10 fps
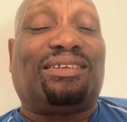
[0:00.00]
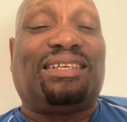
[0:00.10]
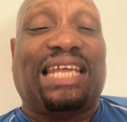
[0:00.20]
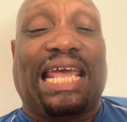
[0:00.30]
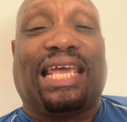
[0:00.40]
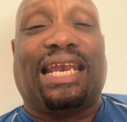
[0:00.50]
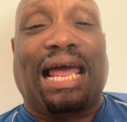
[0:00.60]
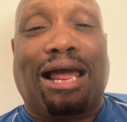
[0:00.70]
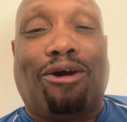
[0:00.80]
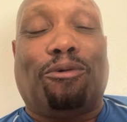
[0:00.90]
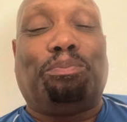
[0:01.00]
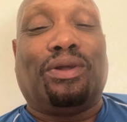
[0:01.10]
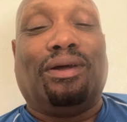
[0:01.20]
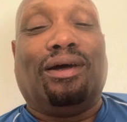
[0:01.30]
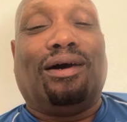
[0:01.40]
taken out
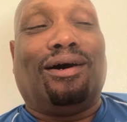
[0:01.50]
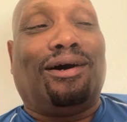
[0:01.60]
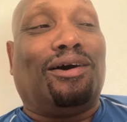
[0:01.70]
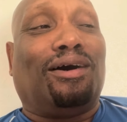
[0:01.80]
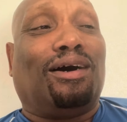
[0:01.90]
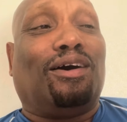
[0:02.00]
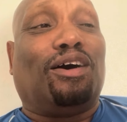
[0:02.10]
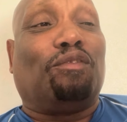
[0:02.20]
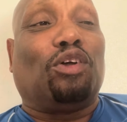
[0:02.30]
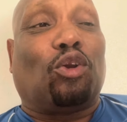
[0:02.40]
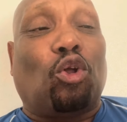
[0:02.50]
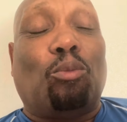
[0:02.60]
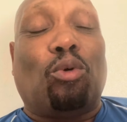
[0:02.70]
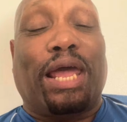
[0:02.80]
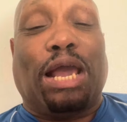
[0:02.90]
of the
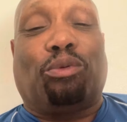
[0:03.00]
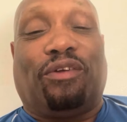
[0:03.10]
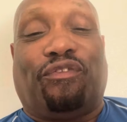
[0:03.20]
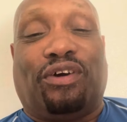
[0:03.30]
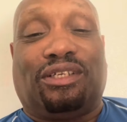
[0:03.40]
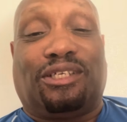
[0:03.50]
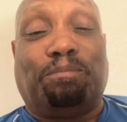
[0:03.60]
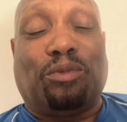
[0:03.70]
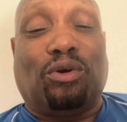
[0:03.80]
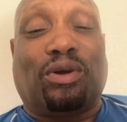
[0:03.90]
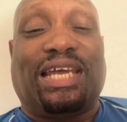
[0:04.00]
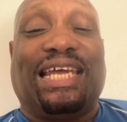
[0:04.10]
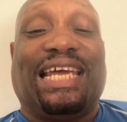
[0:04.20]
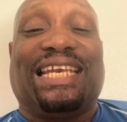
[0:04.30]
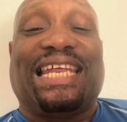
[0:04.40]
global equity funds,
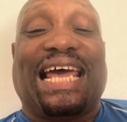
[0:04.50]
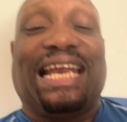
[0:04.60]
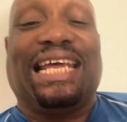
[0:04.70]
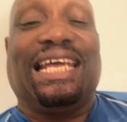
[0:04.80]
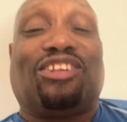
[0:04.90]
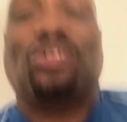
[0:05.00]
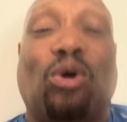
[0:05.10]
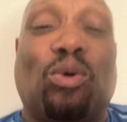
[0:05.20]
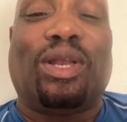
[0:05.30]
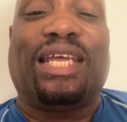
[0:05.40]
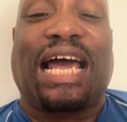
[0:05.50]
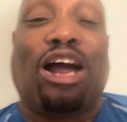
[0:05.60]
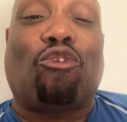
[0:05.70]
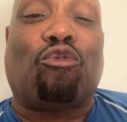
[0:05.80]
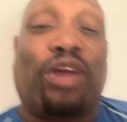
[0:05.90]
okay? And that is totally
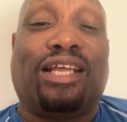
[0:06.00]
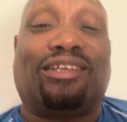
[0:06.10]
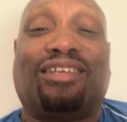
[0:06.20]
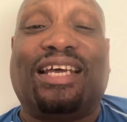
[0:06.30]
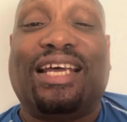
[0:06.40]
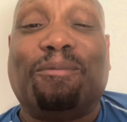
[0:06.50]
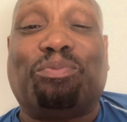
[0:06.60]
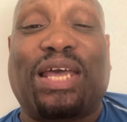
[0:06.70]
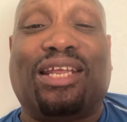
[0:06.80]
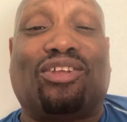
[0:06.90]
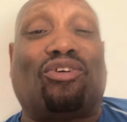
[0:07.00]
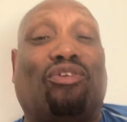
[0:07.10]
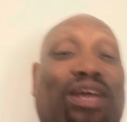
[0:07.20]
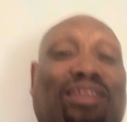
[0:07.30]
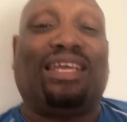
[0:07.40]
outrageous. That is
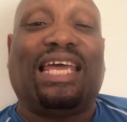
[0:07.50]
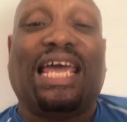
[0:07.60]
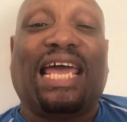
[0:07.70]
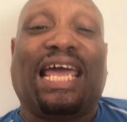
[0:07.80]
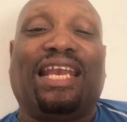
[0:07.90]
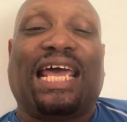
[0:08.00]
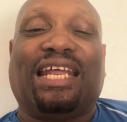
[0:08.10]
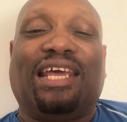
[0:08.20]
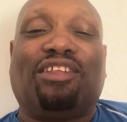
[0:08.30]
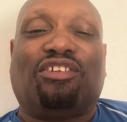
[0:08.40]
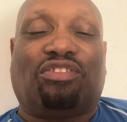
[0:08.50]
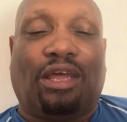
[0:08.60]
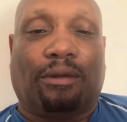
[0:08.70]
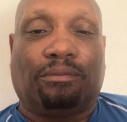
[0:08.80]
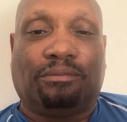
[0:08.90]
crazy. And here's the thing.